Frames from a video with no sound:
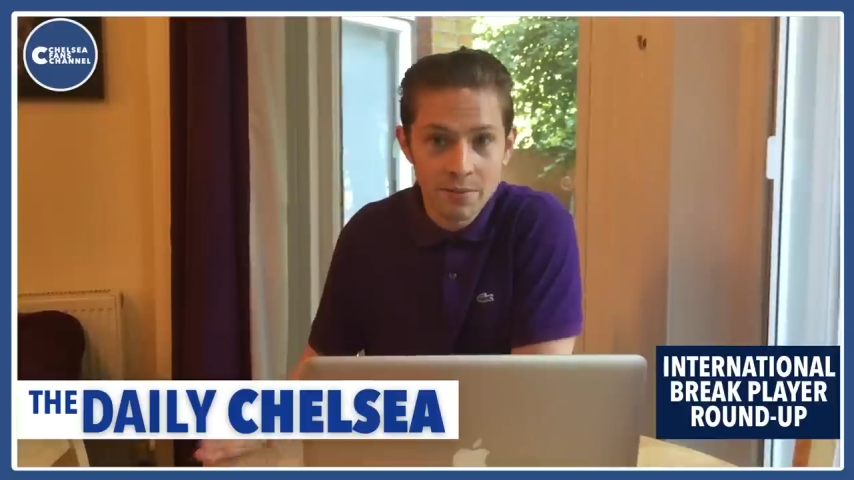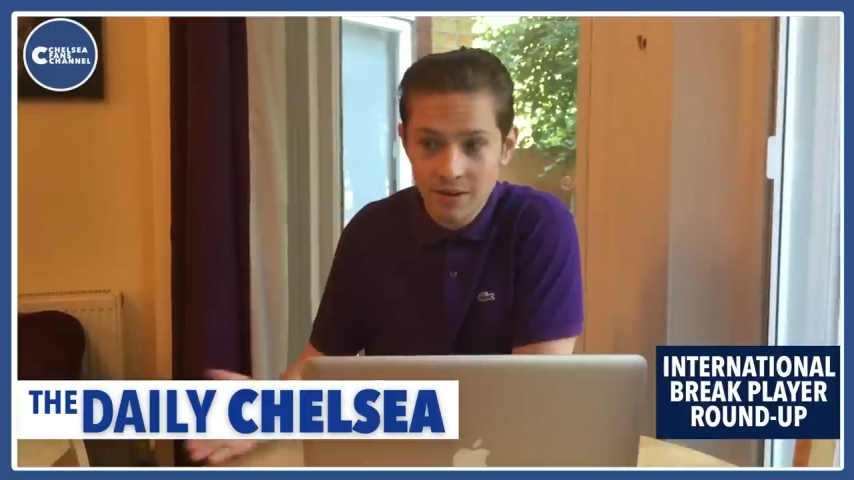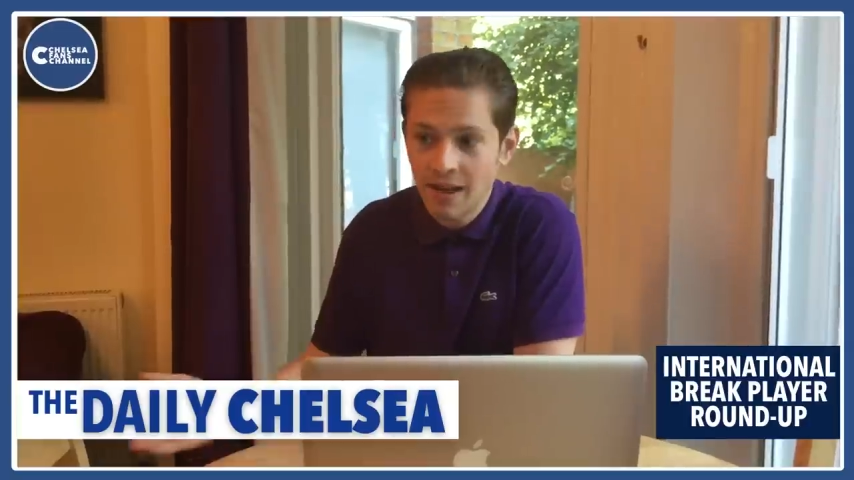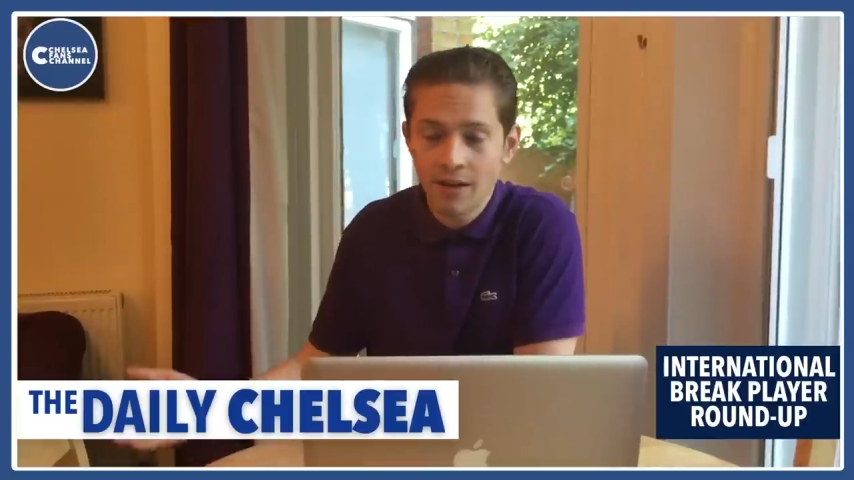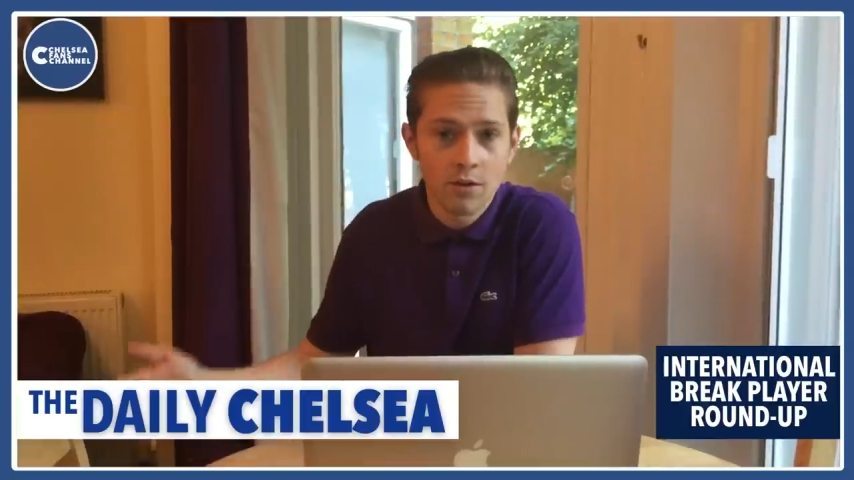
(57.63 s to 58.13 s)

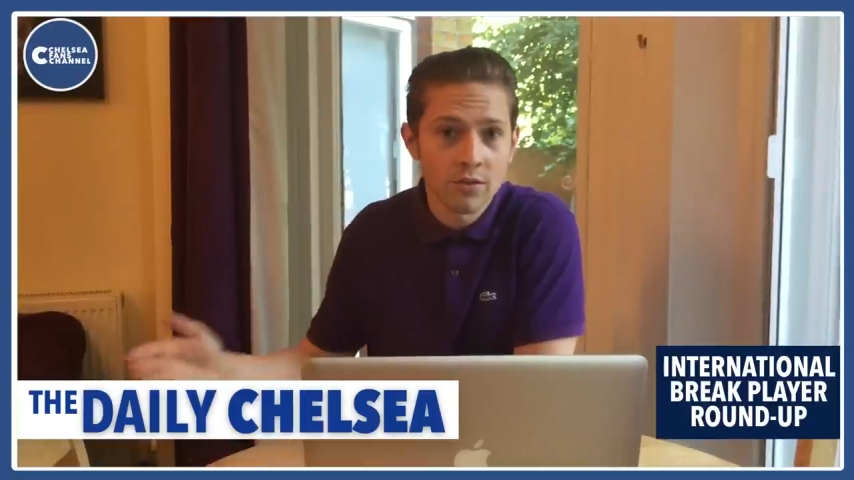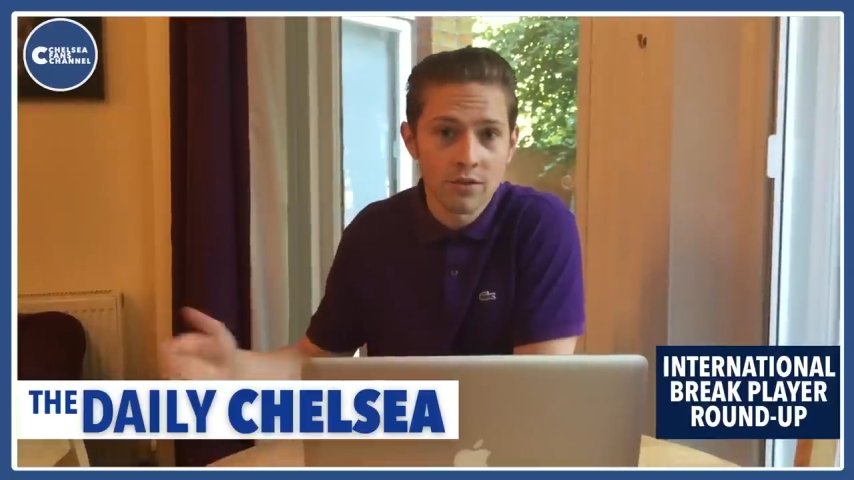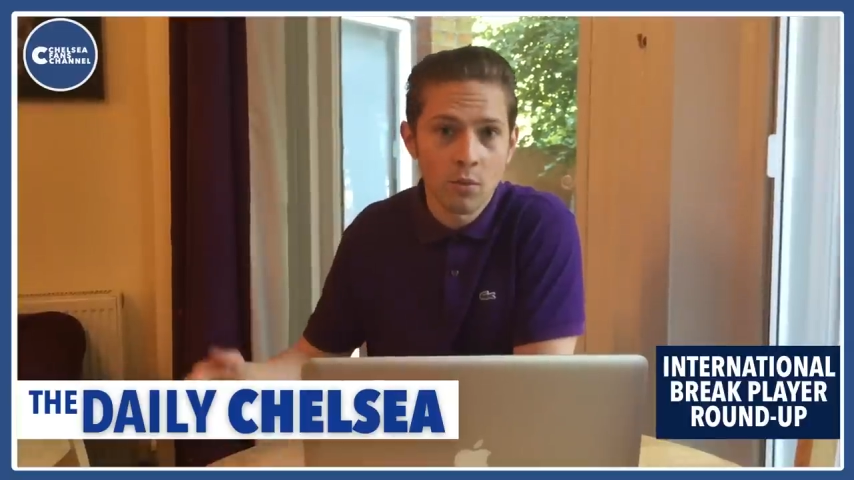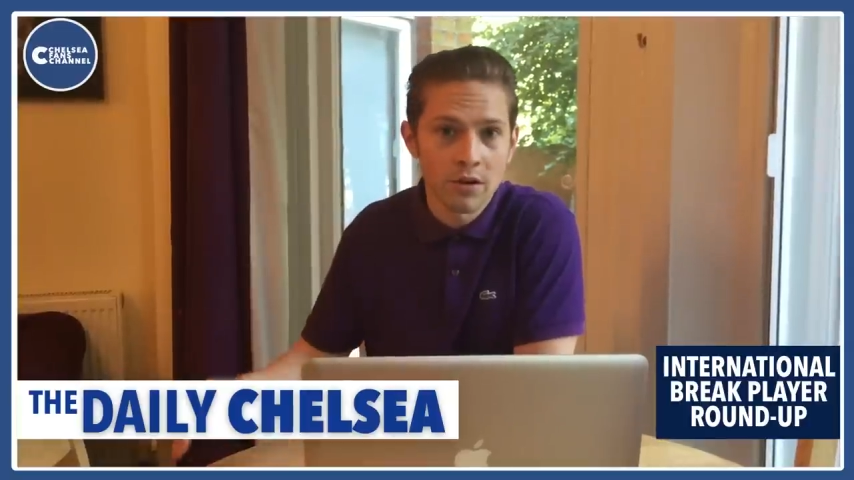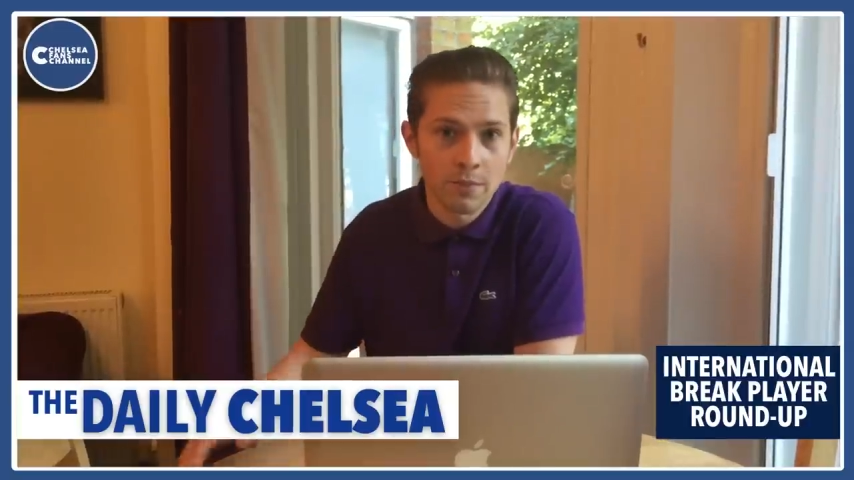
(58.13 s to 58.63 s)
but Diego
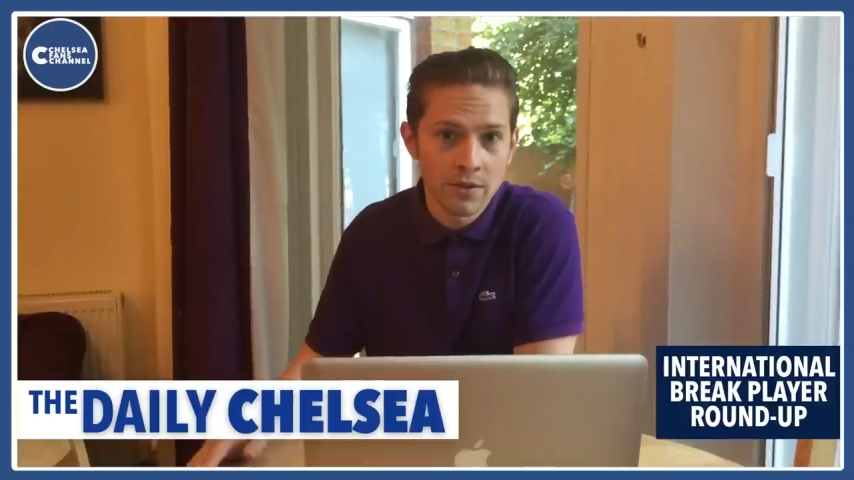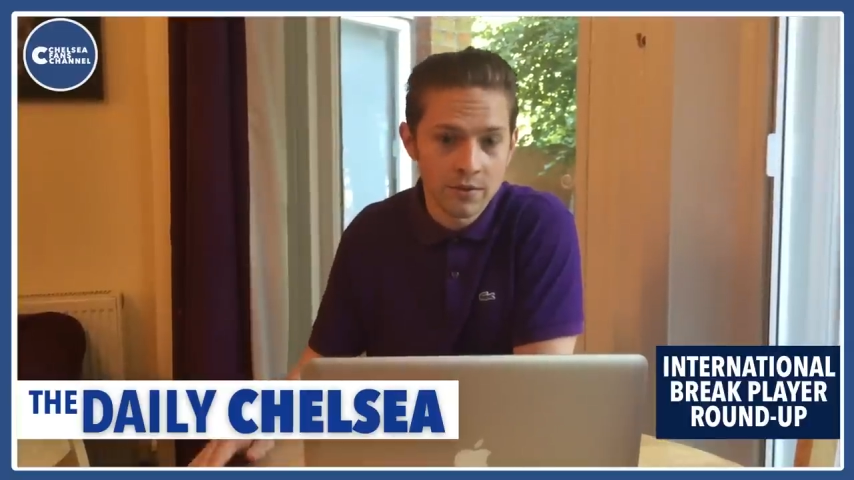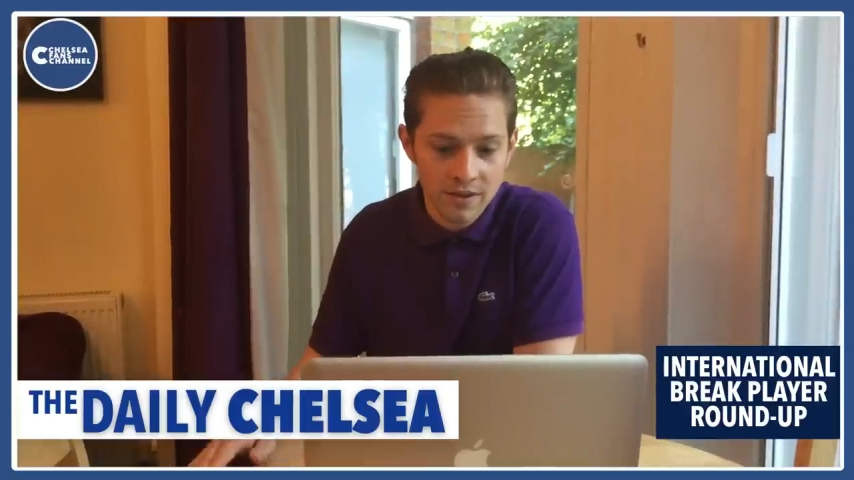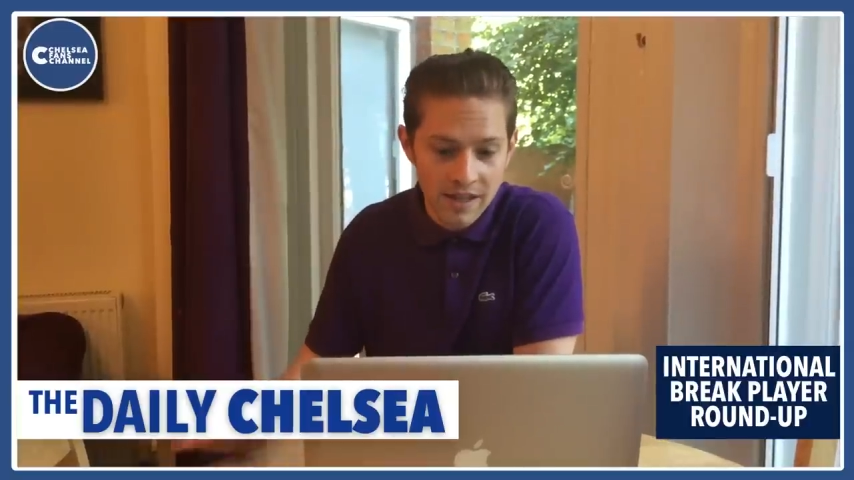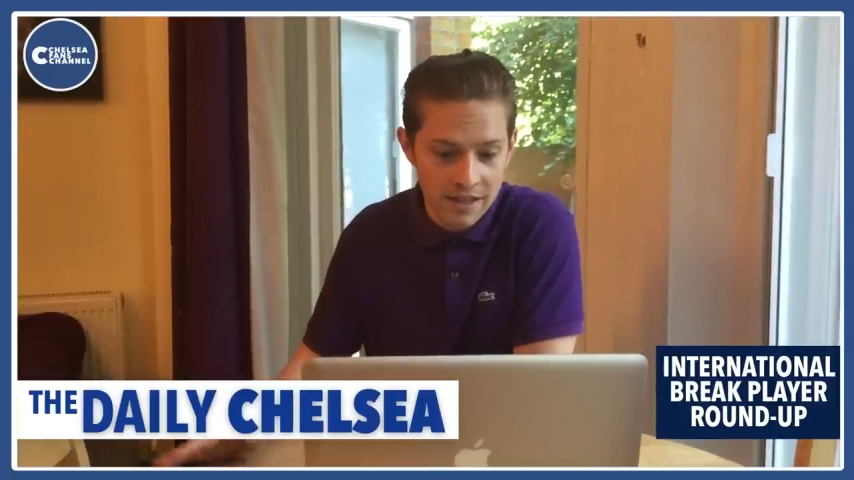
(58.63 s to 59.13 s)
Costa won a
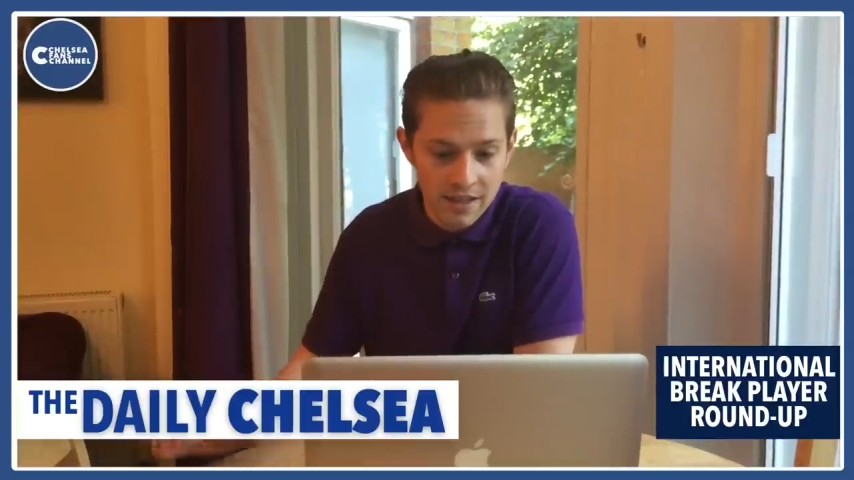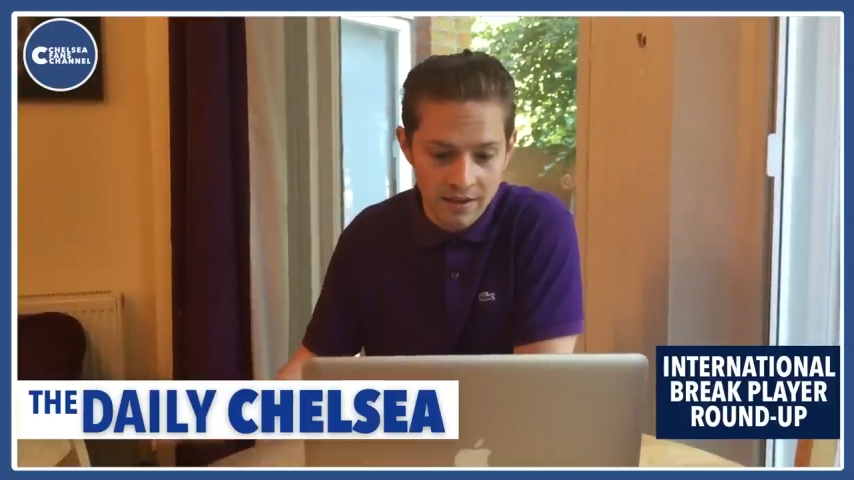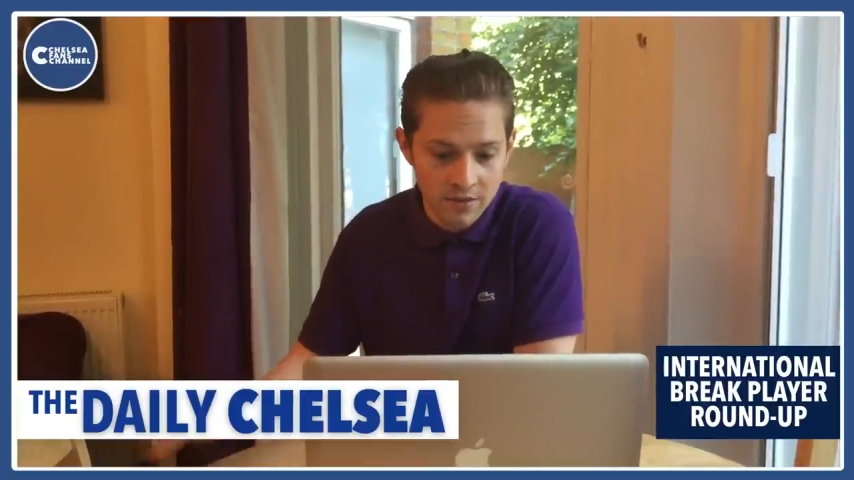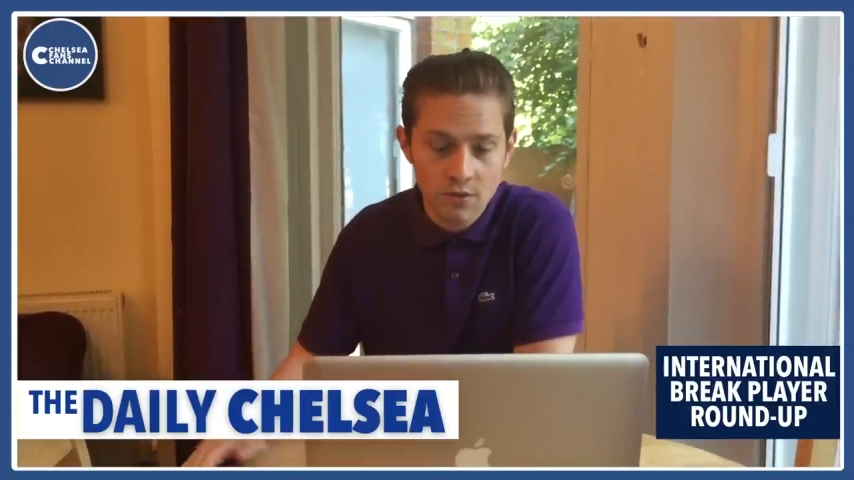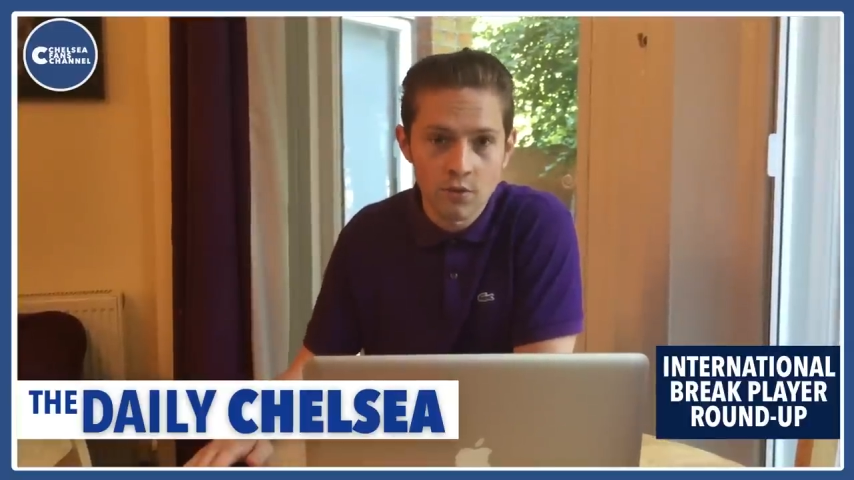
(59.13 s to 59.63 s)
penalty that
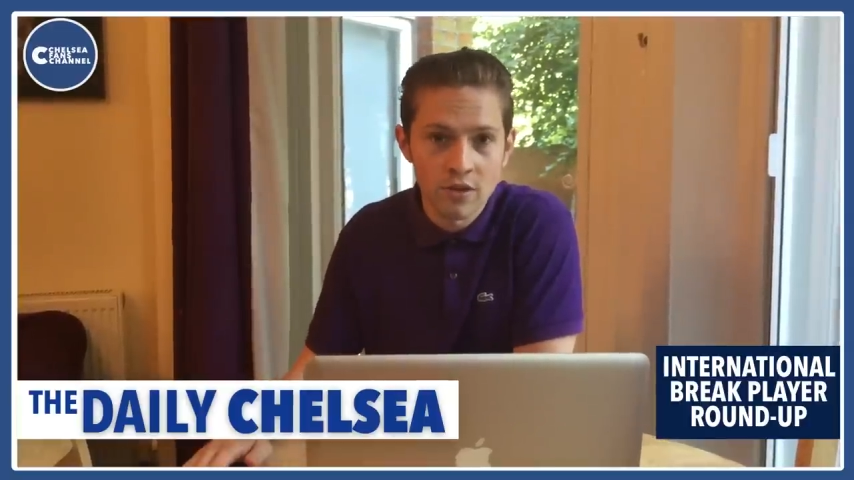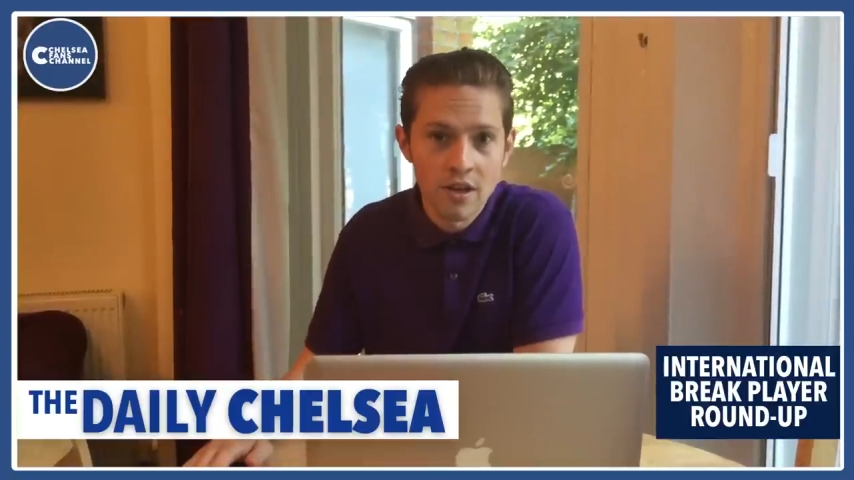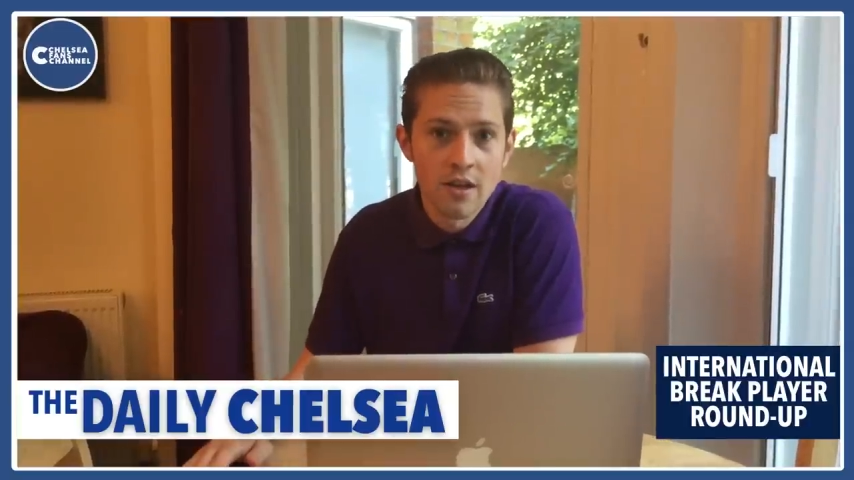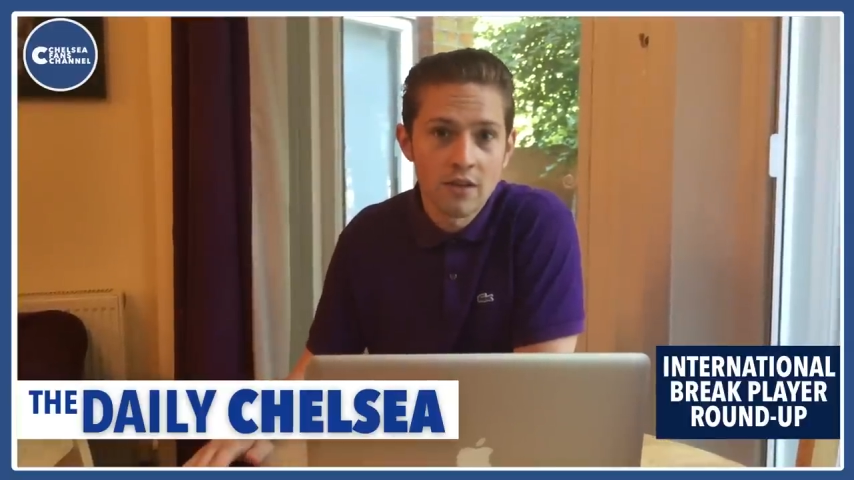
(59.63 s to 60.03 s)
Iniesta scored